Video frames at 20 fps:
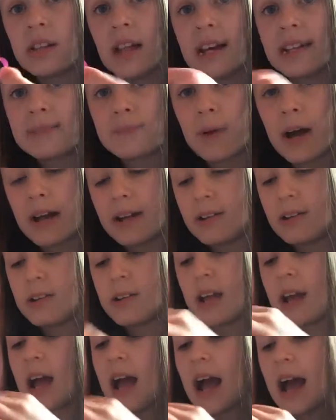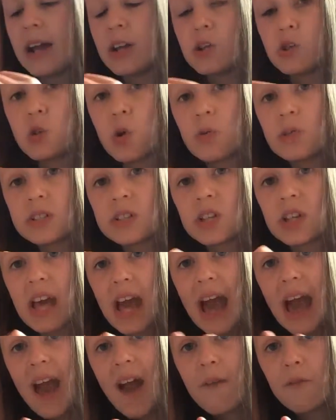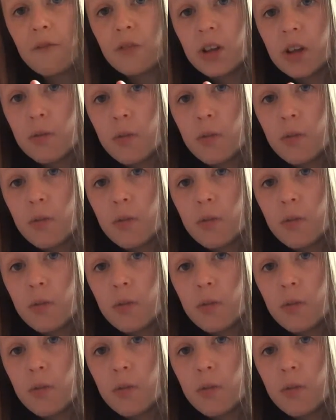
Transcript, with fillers: last band and you're going to carefully